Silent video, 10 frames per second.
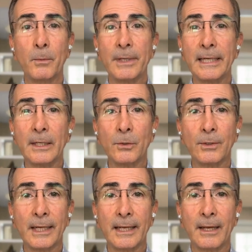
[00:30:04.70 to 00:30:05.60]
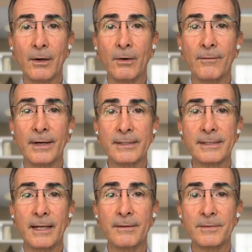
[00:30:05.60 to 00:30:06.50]
we need to take care of
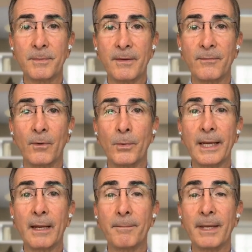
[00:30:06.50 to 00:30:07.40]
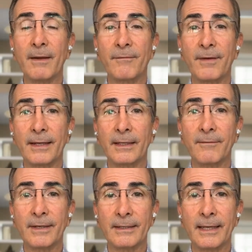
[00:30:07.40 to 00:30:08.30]
ourselves before we can be
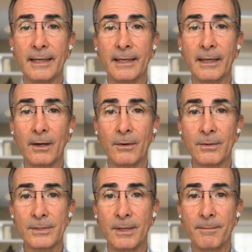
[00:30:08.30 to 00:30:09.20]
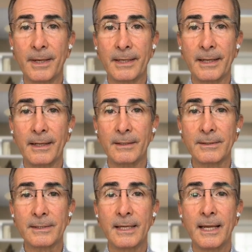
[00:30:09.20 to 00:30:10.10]
effective in taking care of somebody
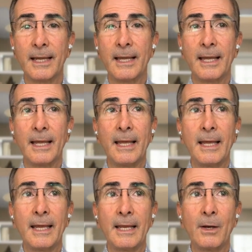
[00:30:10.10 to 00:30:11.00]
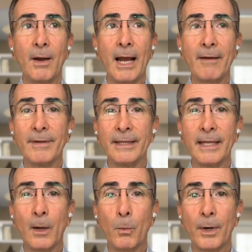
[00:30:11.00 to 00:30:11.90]
else. Having
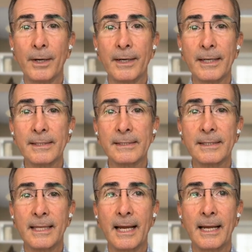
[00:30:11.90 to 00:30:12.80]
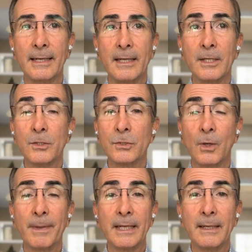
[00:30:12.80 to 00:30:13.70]
the awareness that
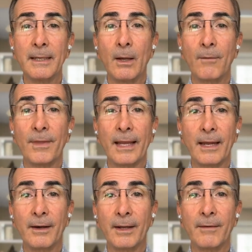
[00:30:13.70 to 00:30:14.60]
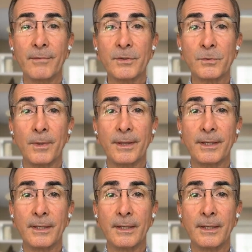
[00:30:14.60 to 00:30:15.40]
so many of the caregivers with